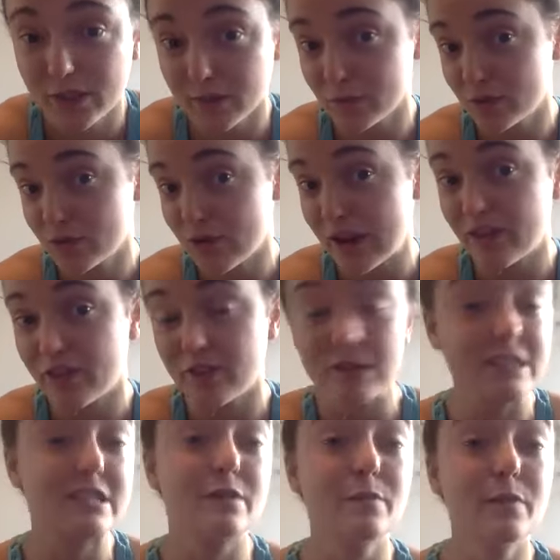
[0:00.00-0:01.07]
some strength and
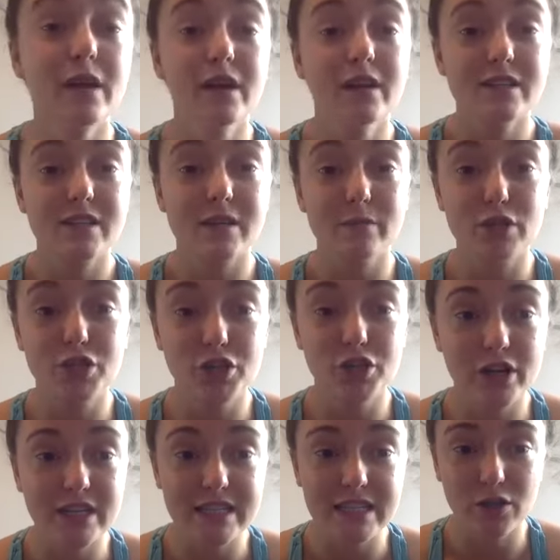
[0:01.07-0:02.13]
some, some
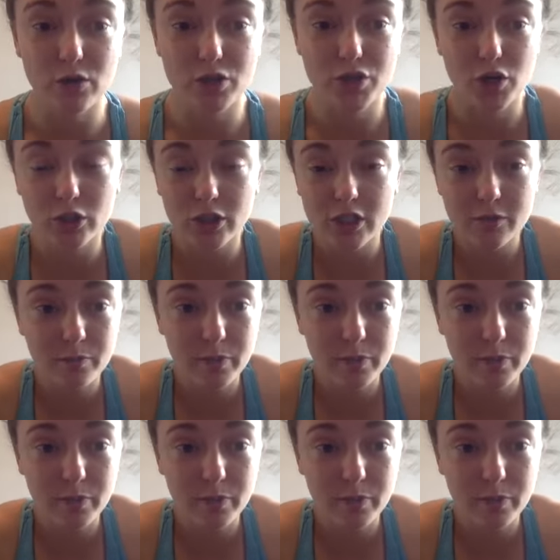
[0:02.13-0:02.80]
endurance in your shoulders.